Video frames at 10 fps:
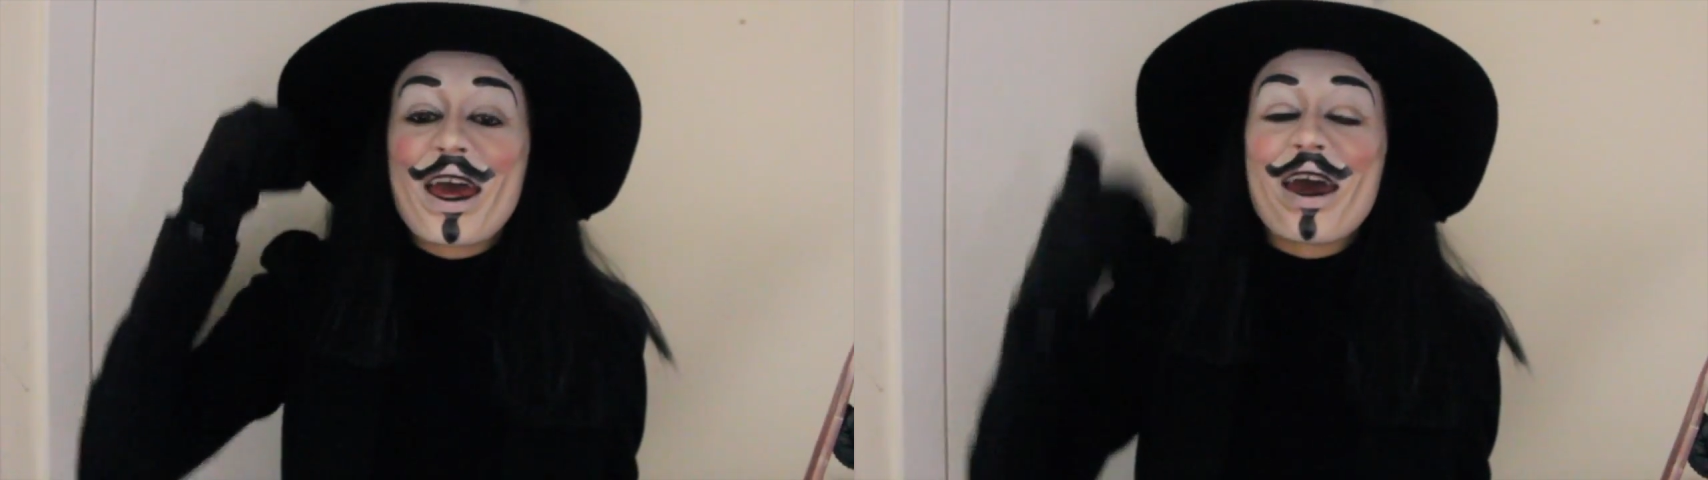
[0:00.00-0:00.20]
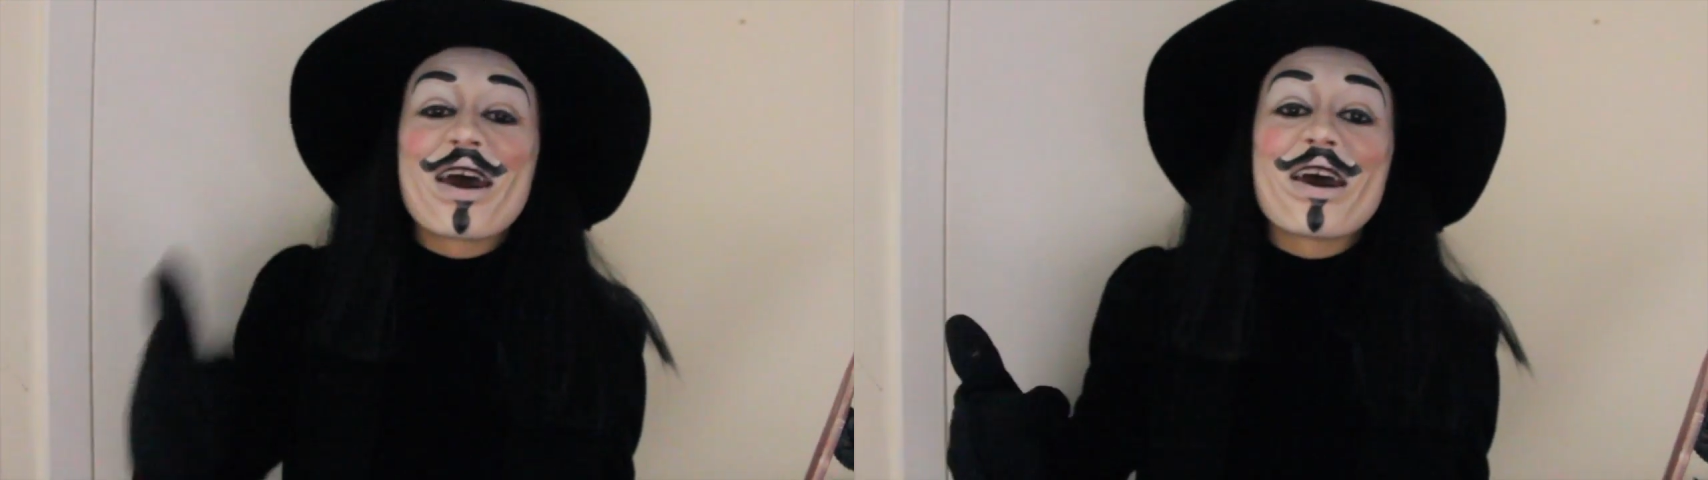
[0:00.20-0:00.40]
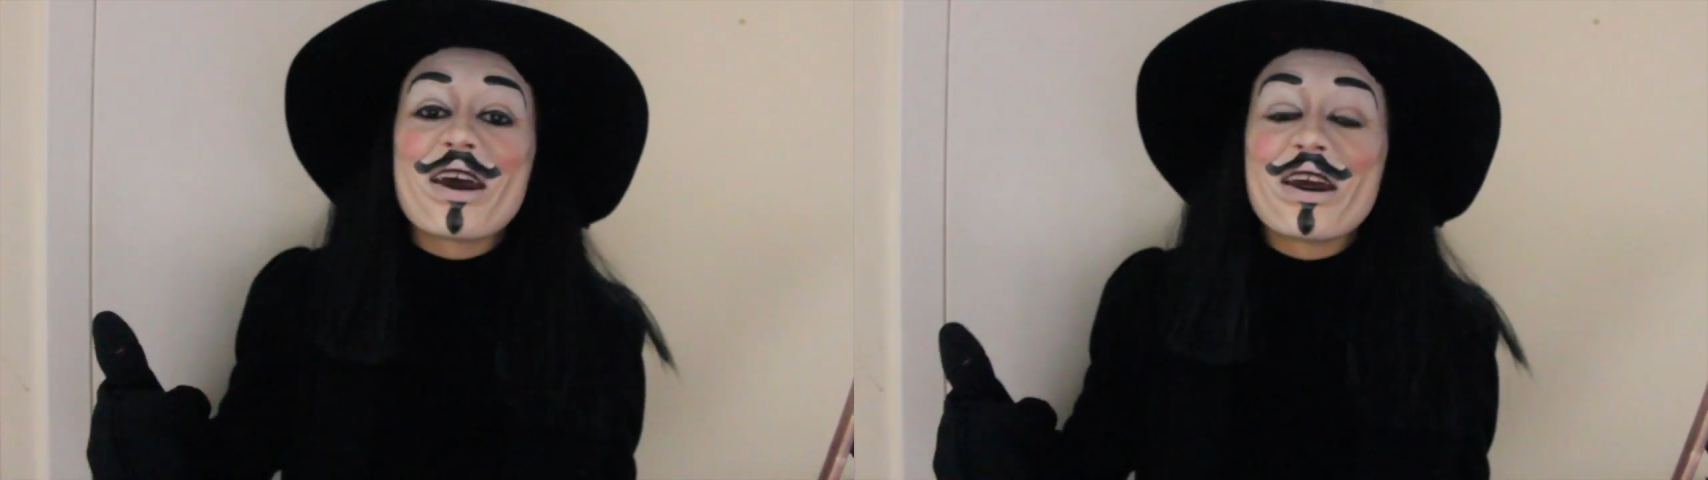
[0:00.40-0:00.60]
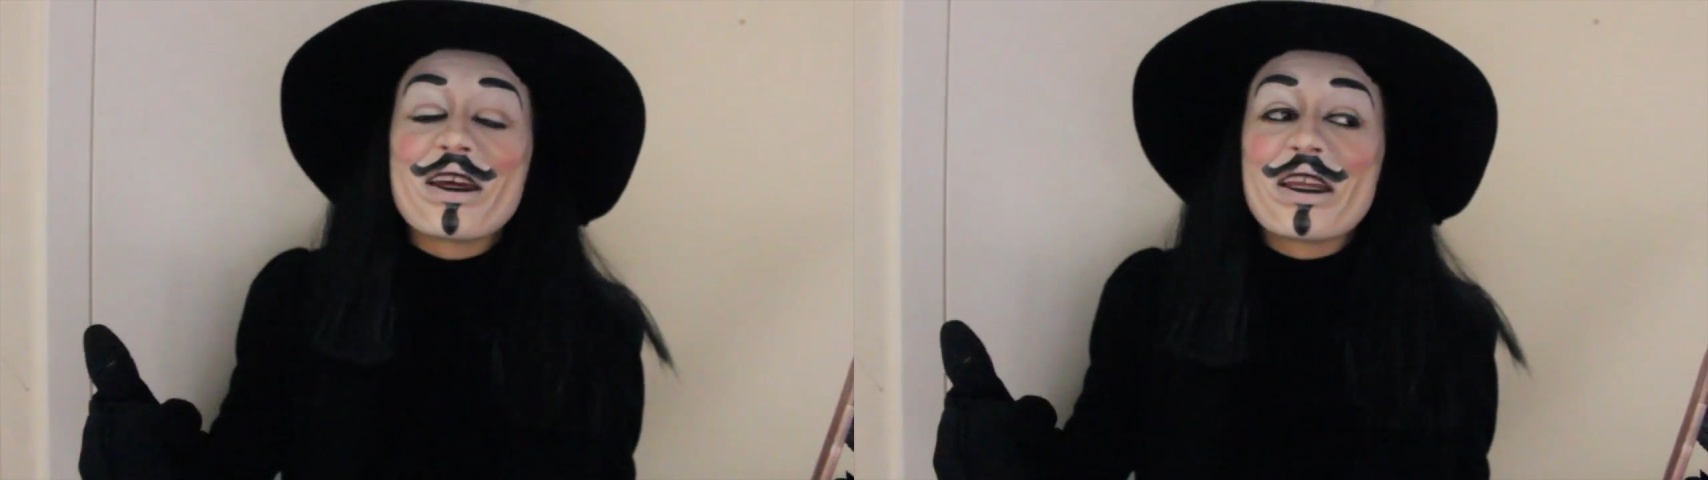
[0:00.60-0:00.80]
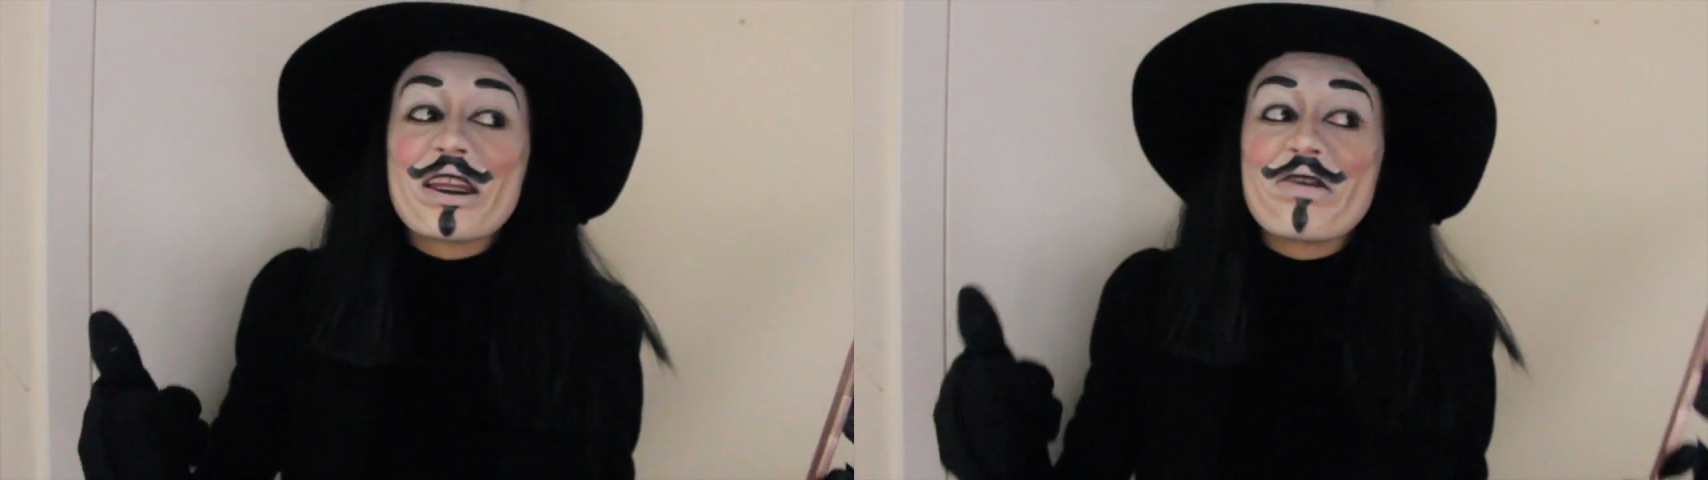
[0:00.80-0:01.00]
And
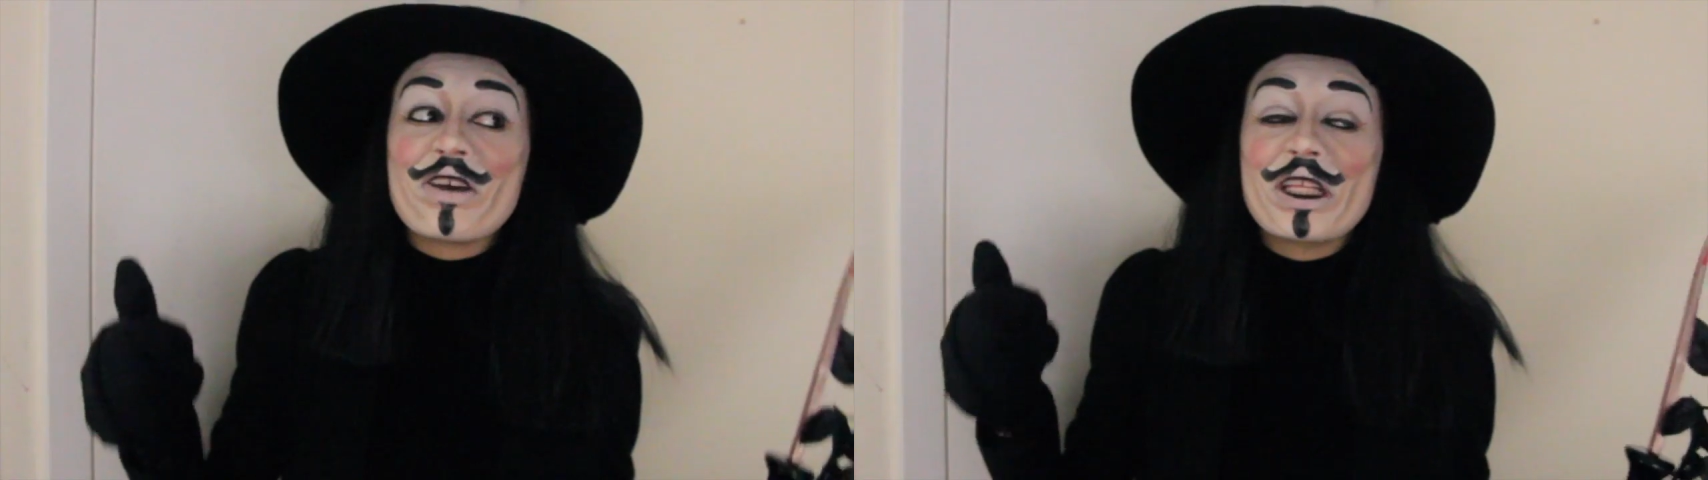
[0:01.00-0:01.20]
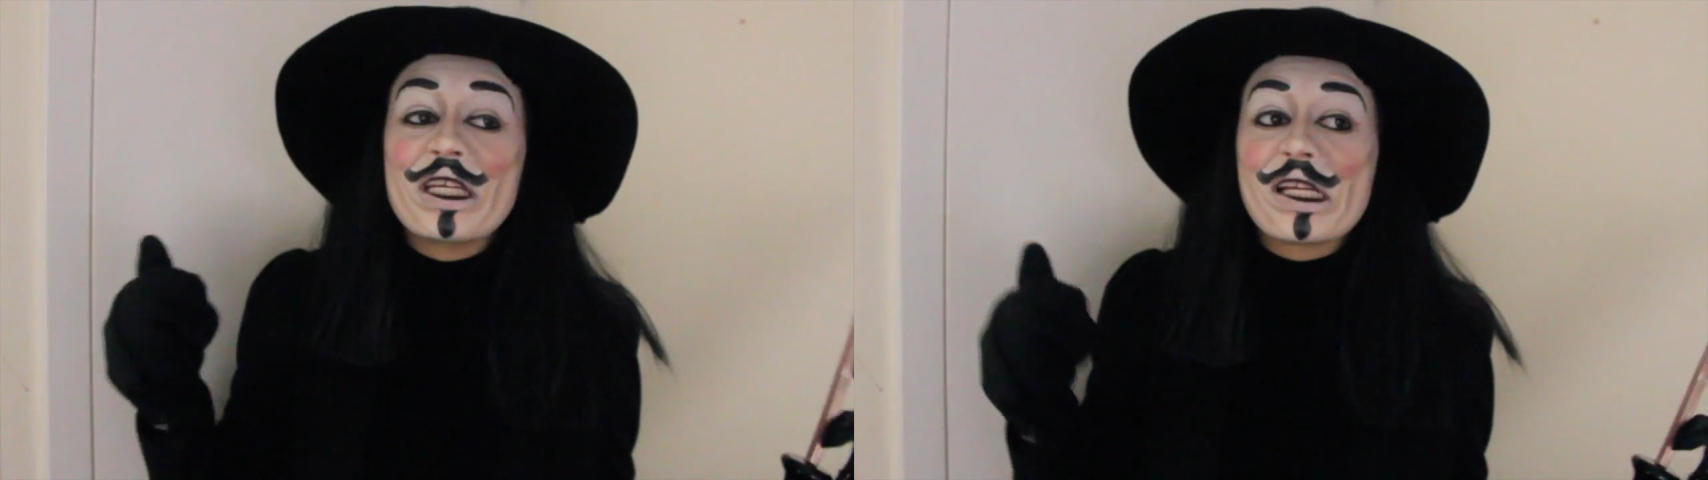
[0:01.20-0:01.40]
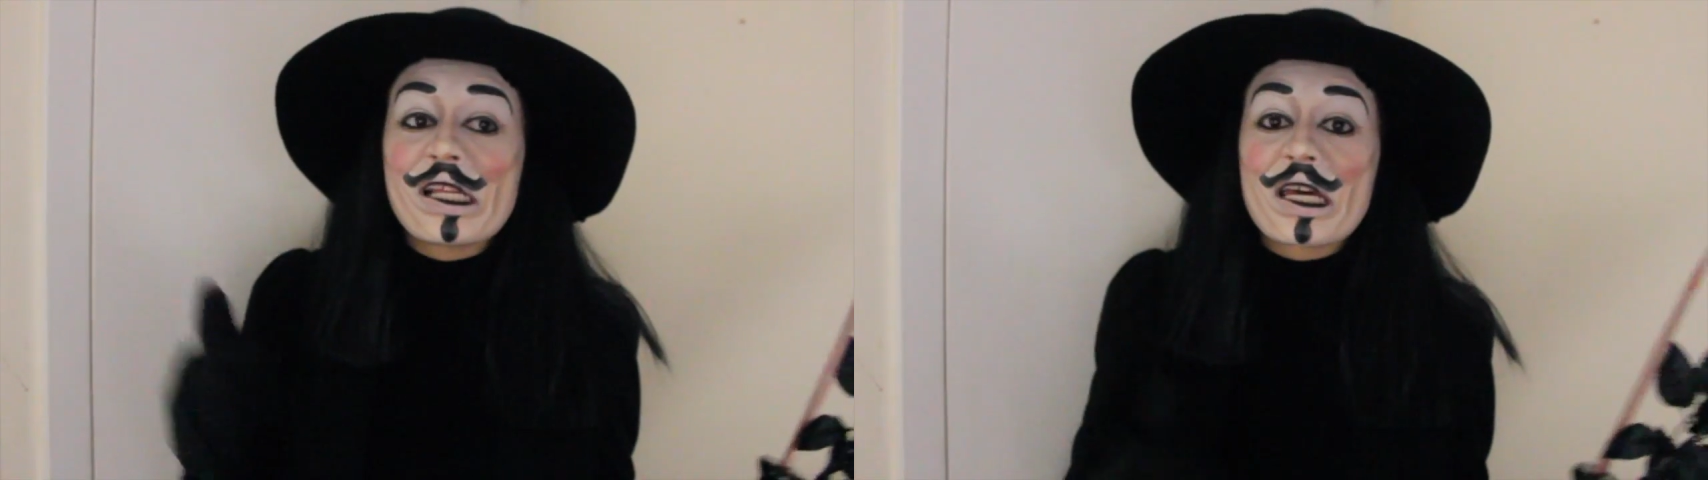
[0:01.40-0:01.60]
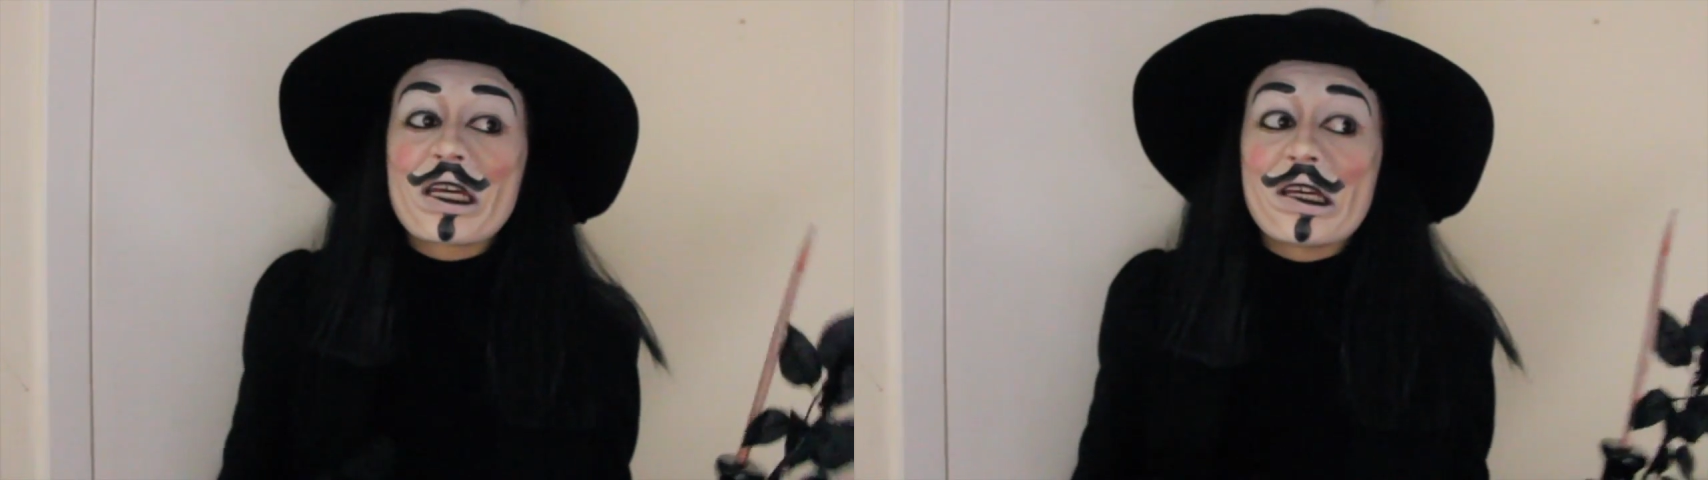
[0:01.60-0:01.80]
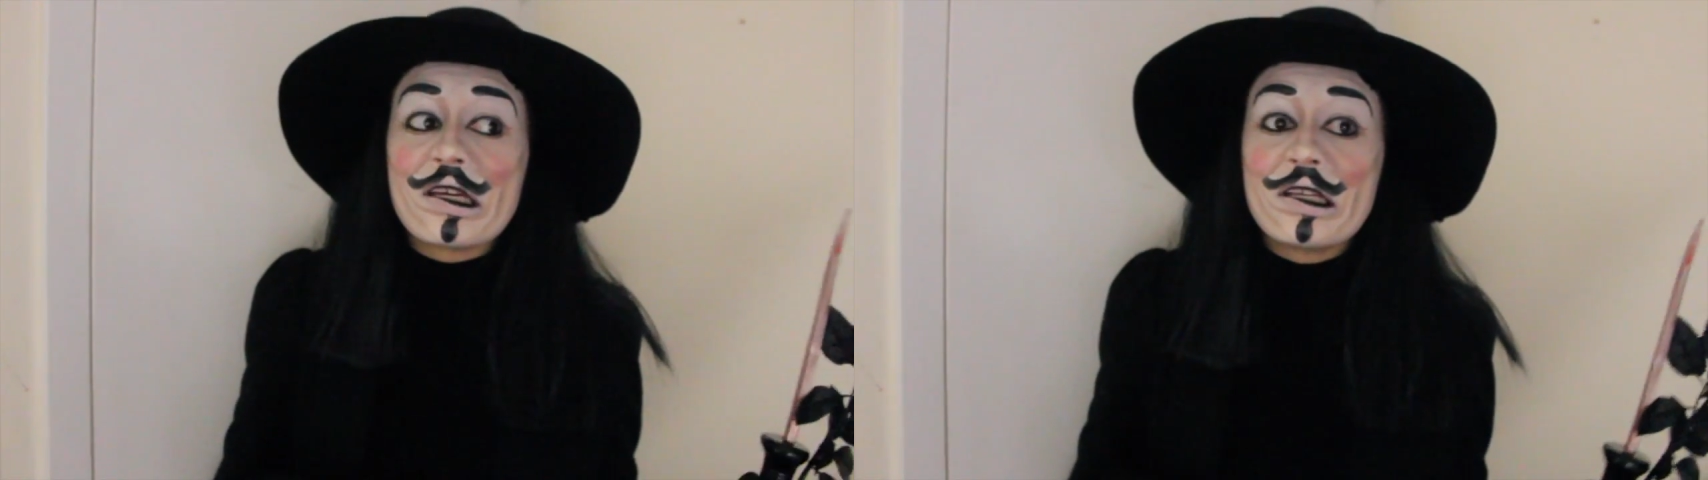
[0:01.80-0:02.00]
if you didn't
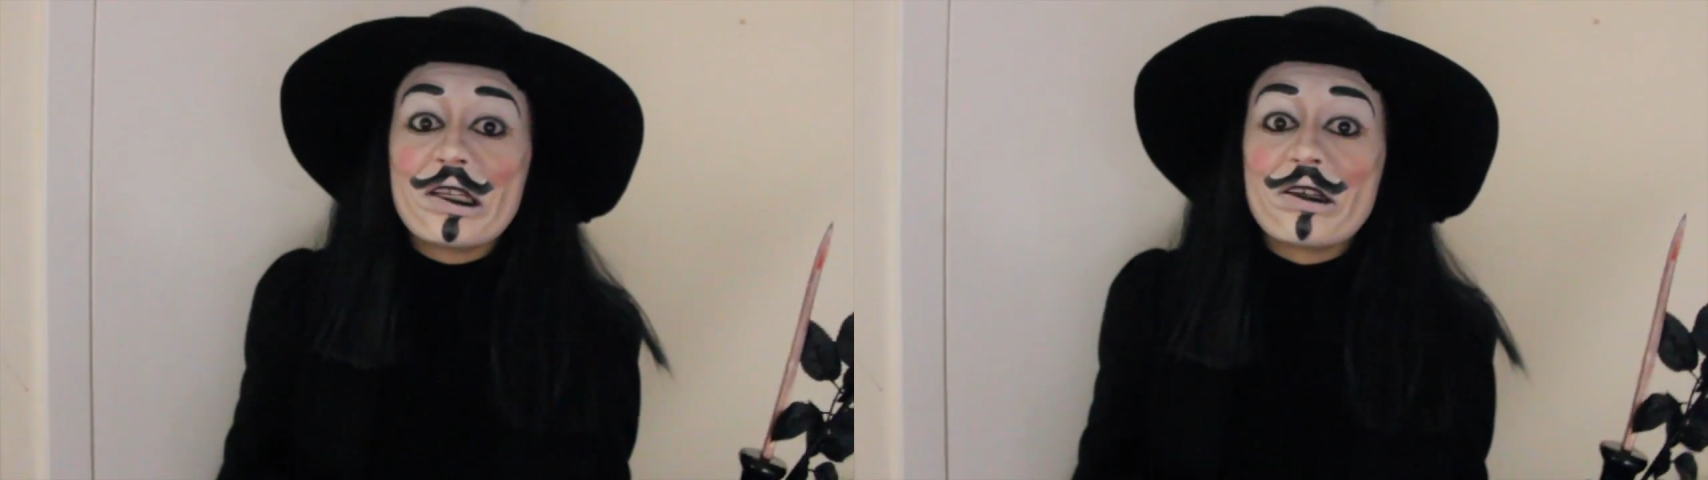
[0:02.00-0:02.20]
like it,